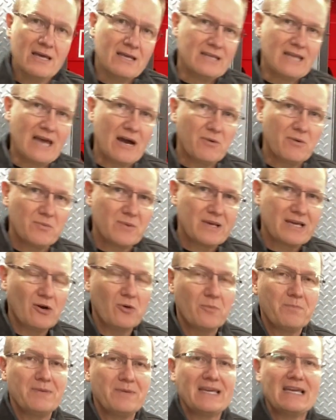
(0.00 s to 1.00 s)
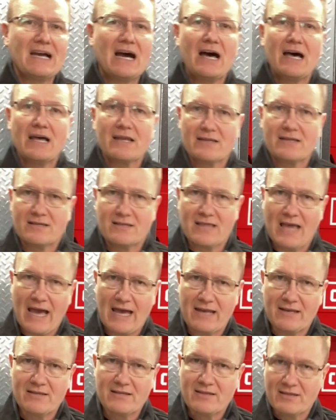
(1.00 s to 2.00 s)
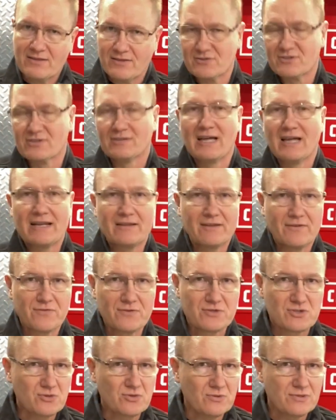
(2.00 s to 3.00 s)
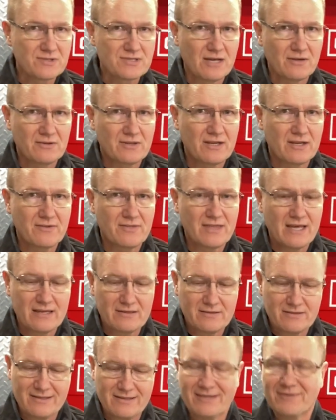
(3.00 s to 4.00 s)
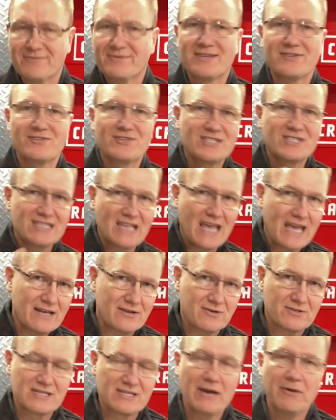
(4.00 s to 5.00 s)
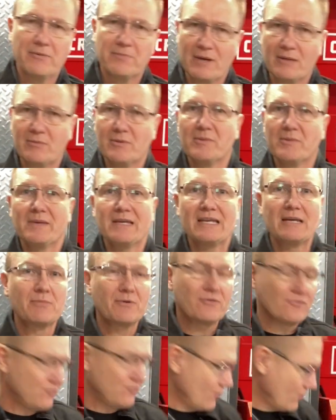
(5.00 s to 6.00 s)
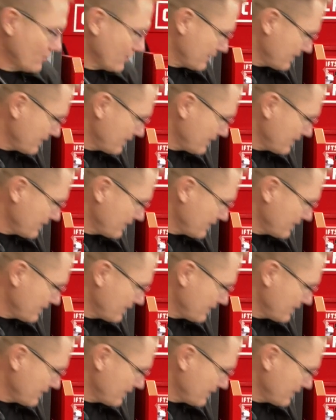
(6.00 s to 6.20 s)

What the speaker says: Now when we go beyond that, there's a lot of different tools out there that, there's sanders. That would probably be number 4.